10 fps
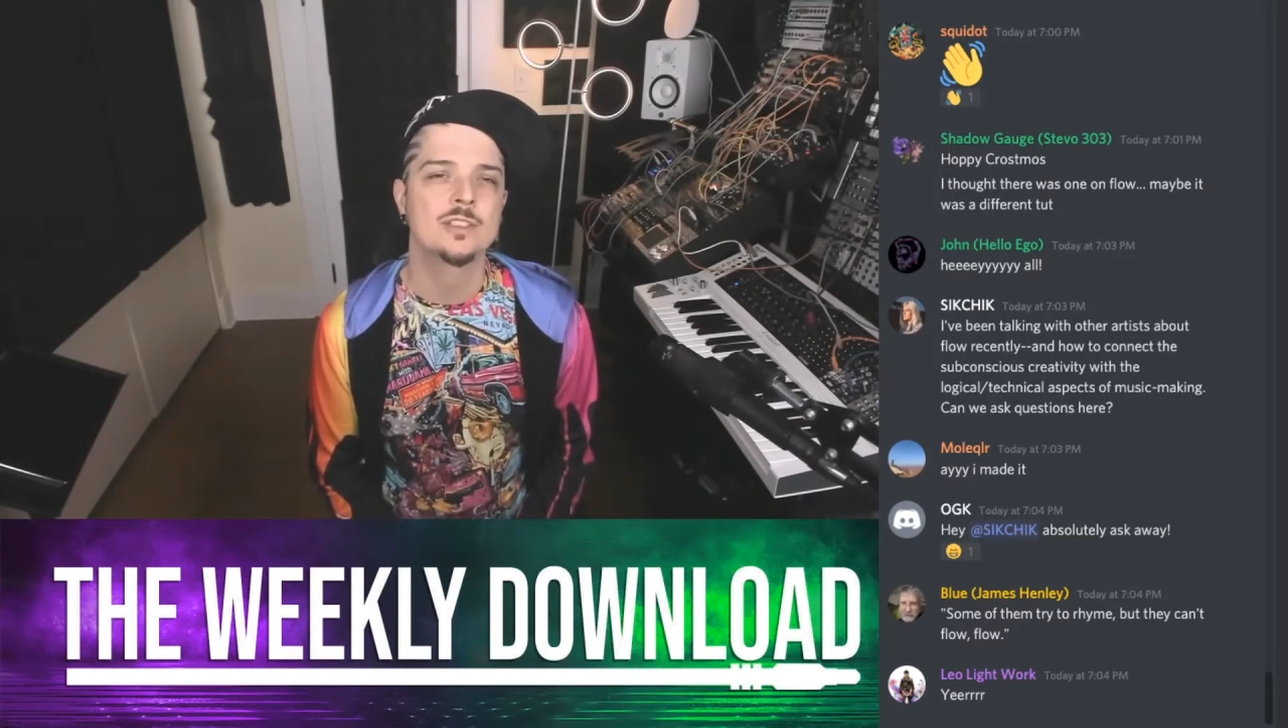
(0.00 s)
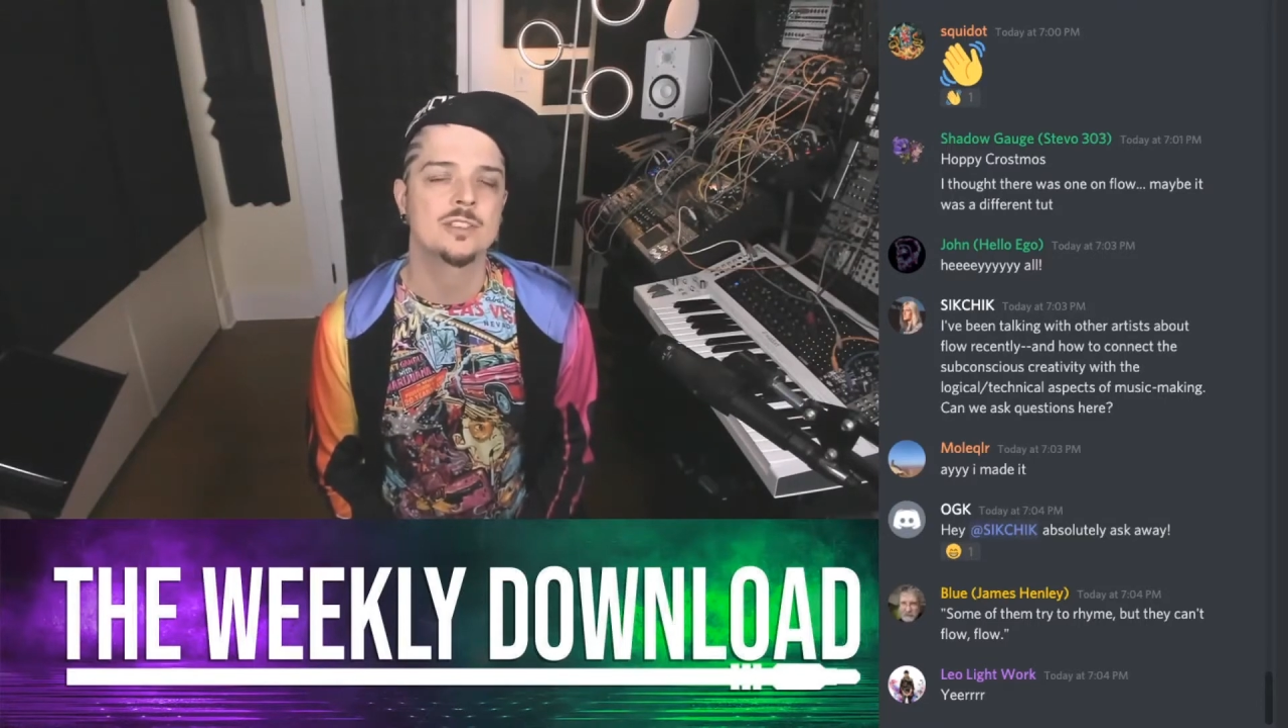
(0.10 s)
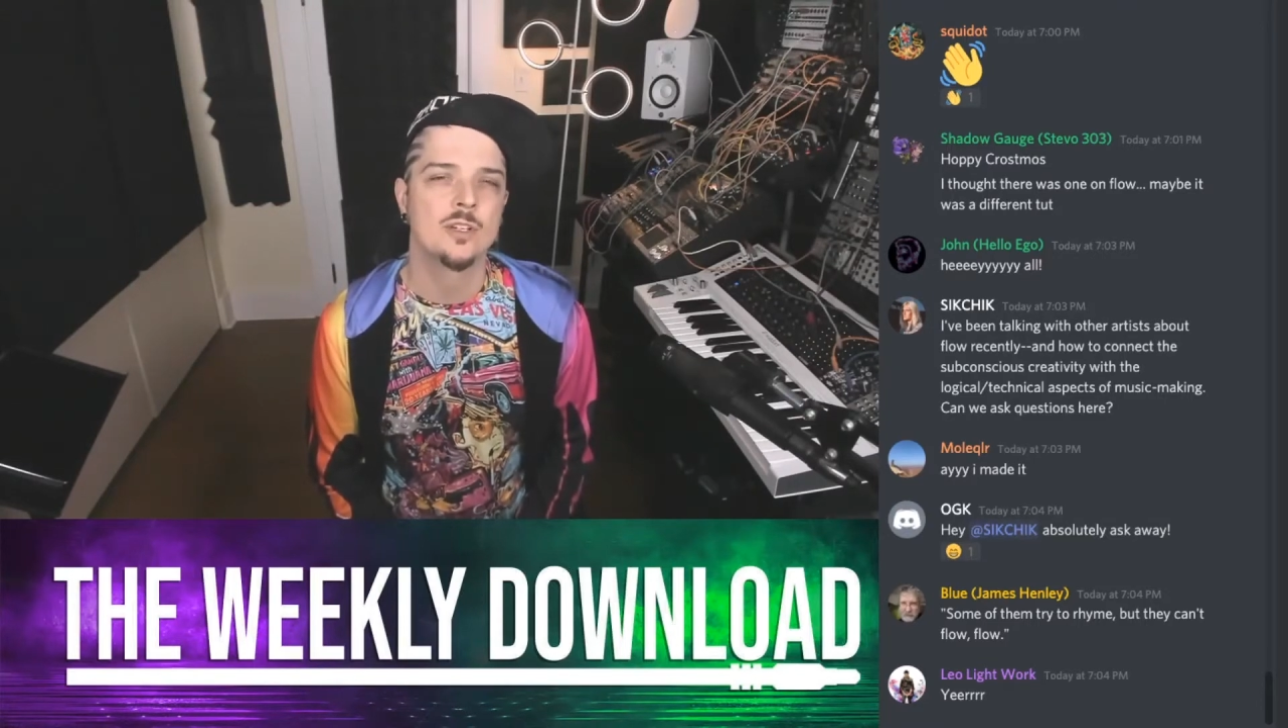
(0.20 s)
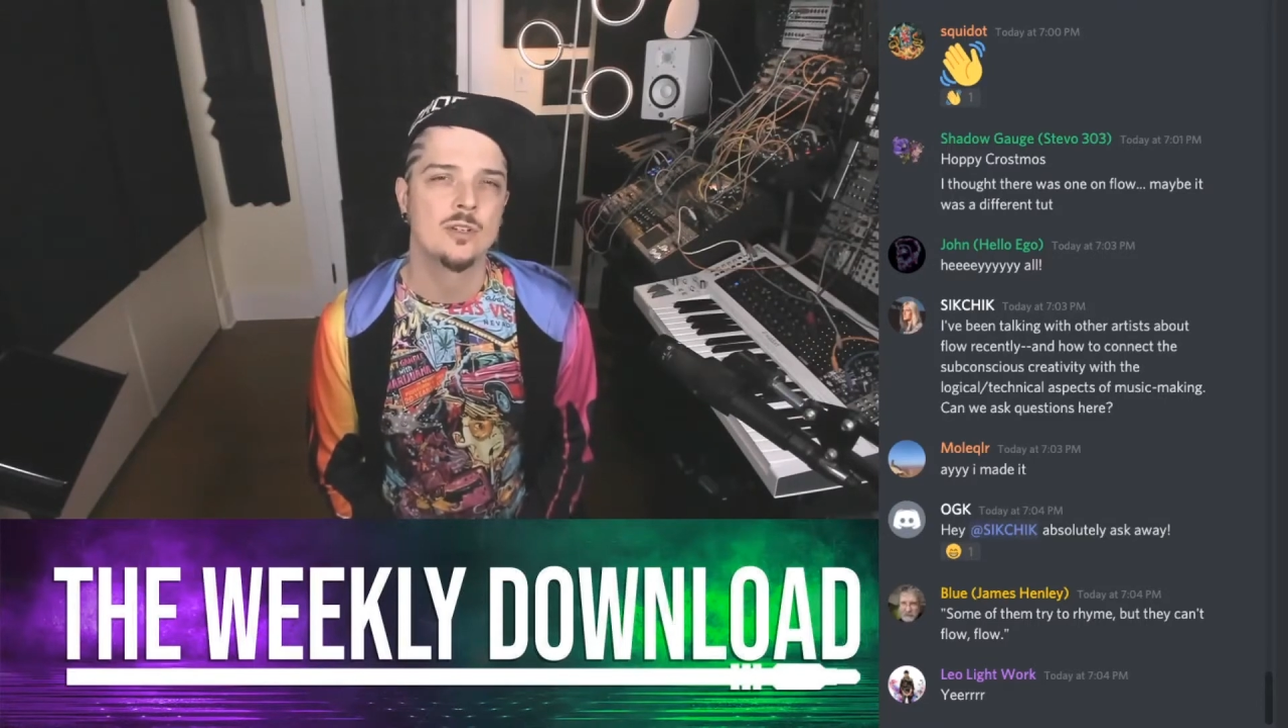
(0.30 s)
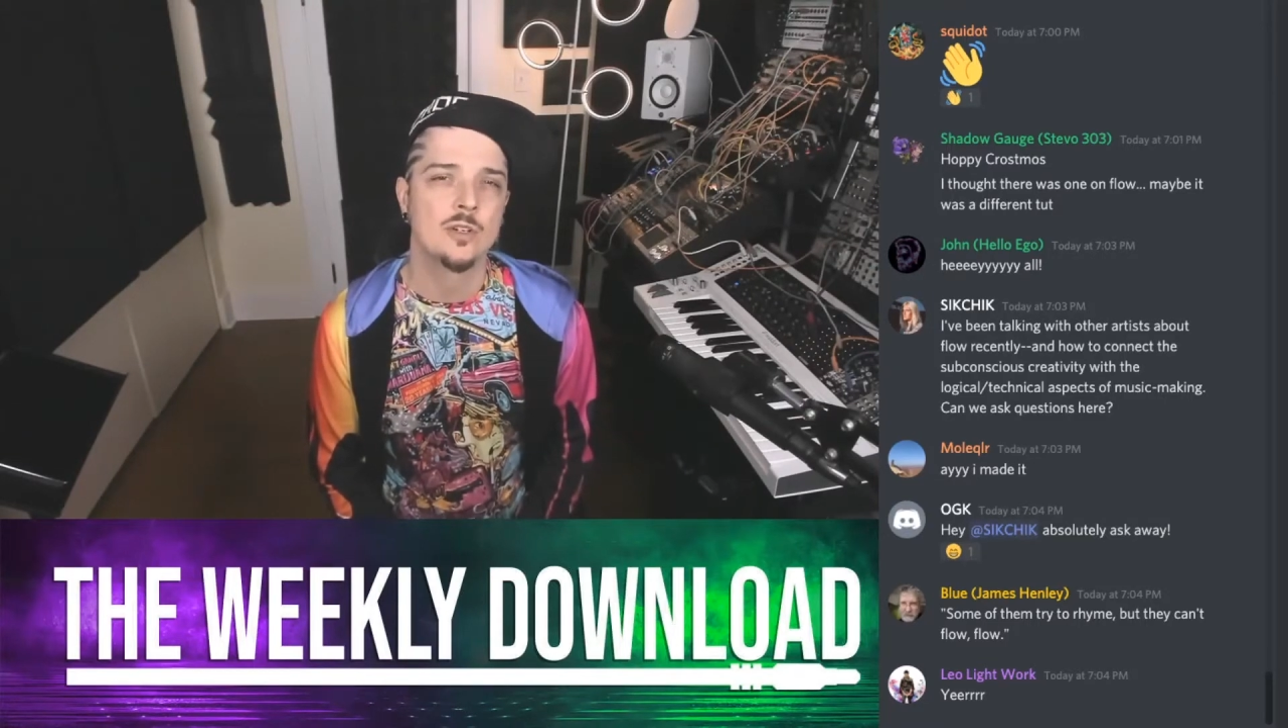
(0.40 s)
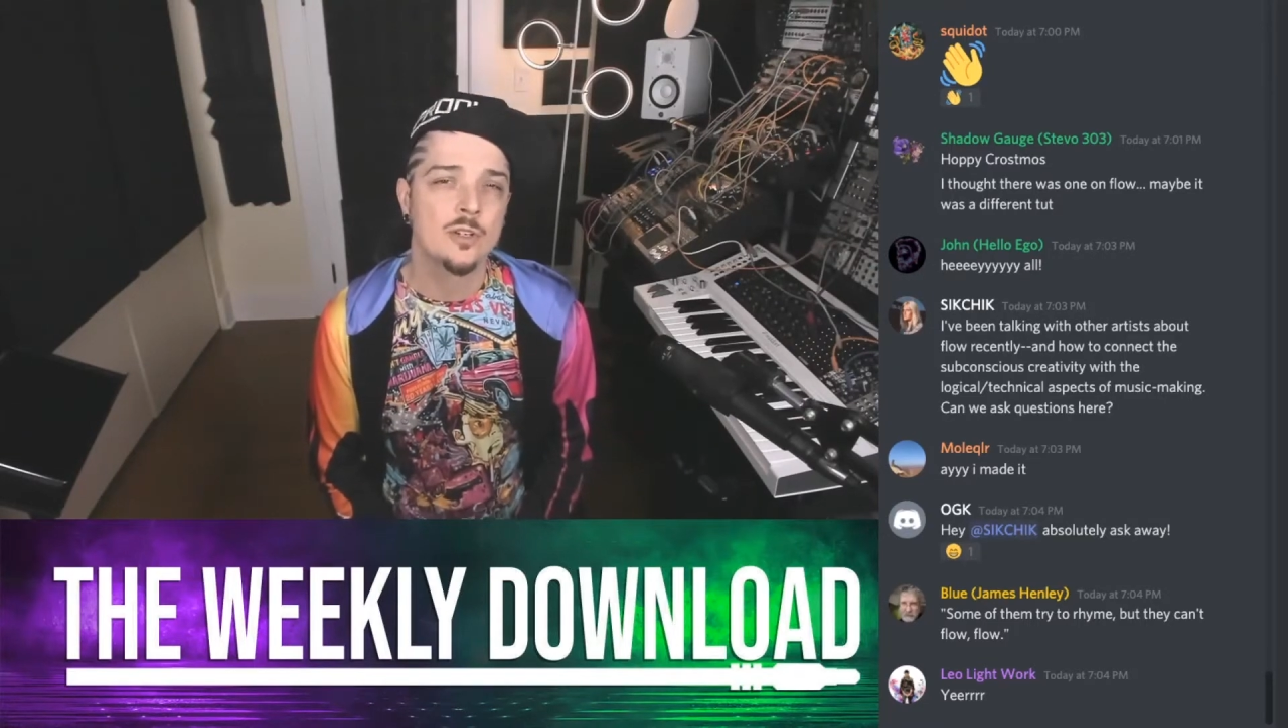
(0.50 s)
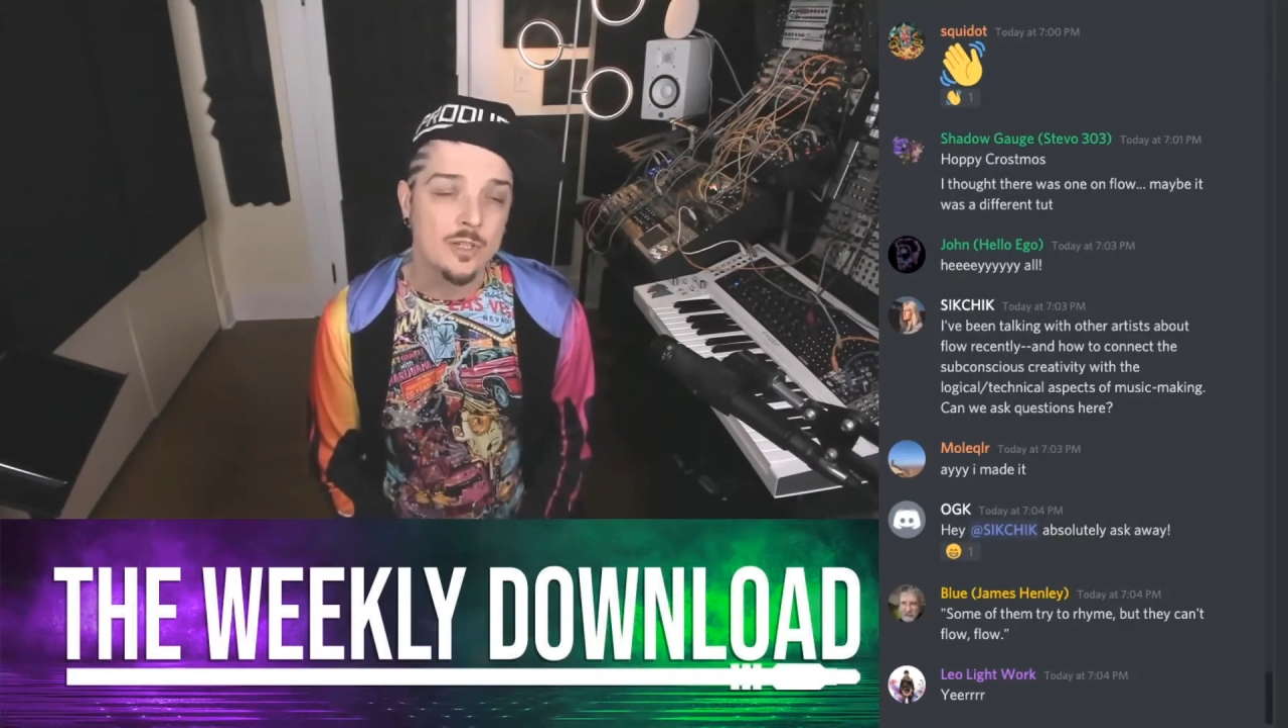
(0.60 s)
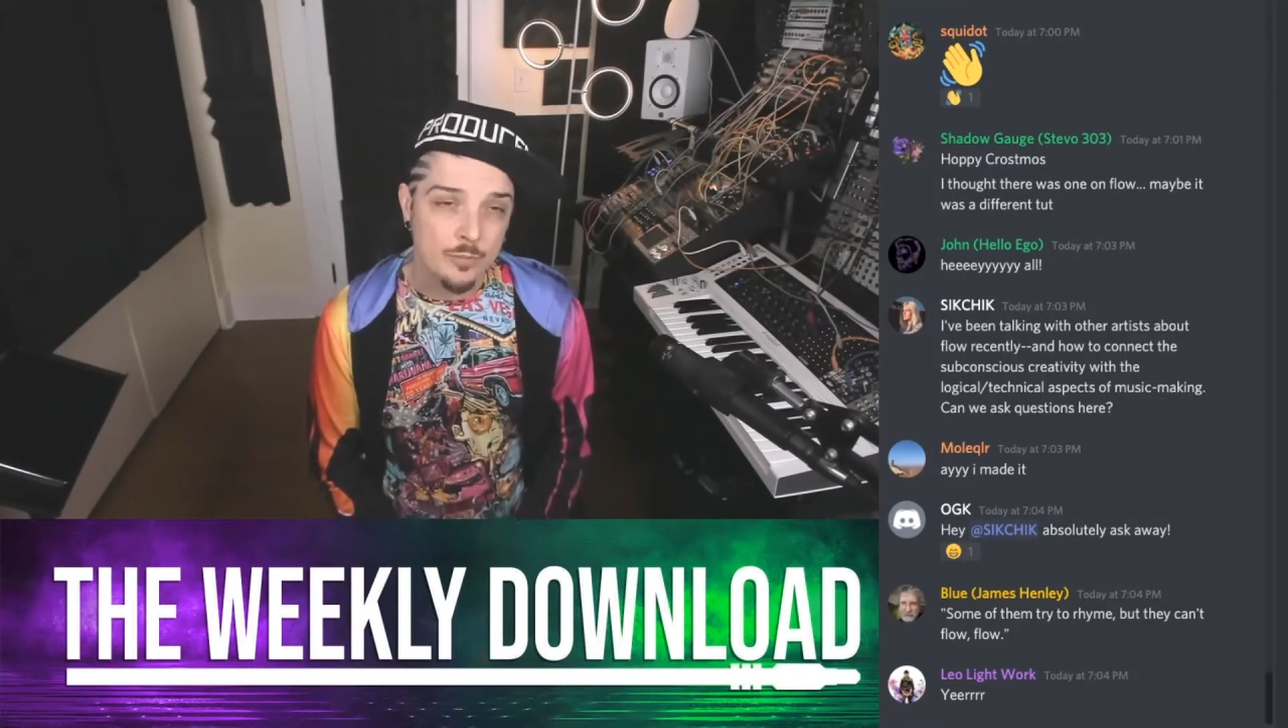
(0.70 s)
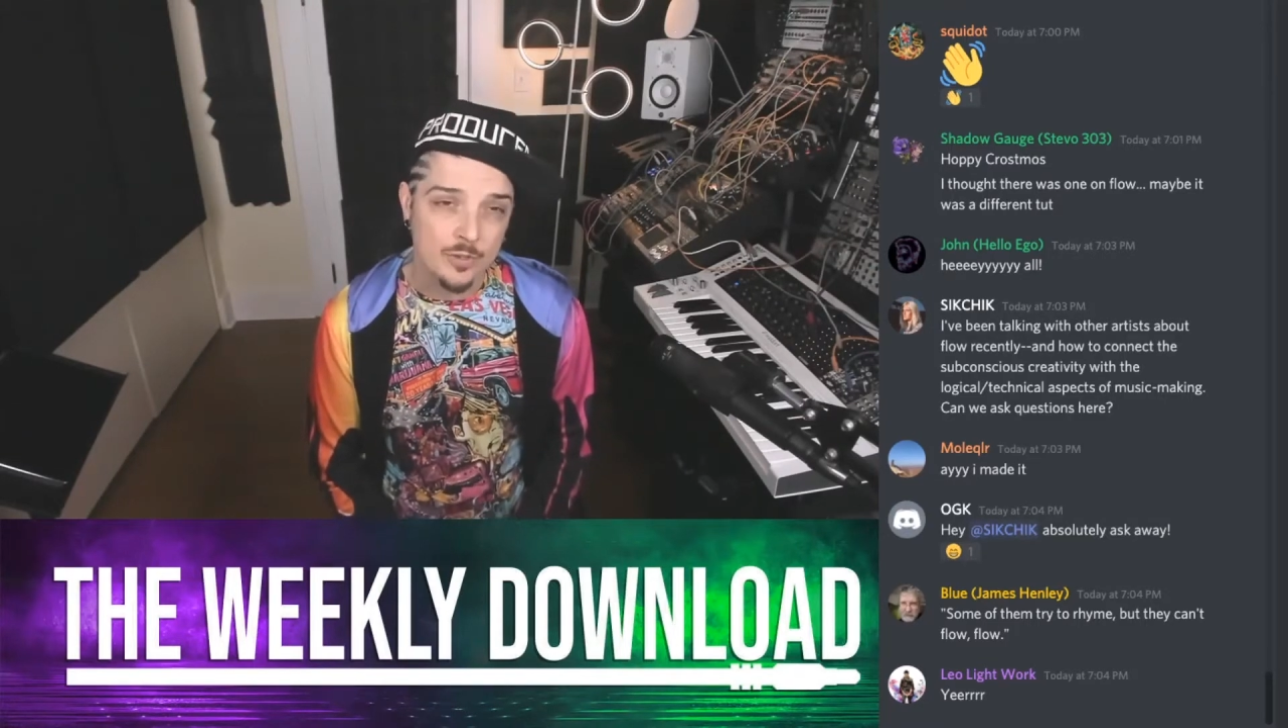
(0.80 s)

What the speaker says: So early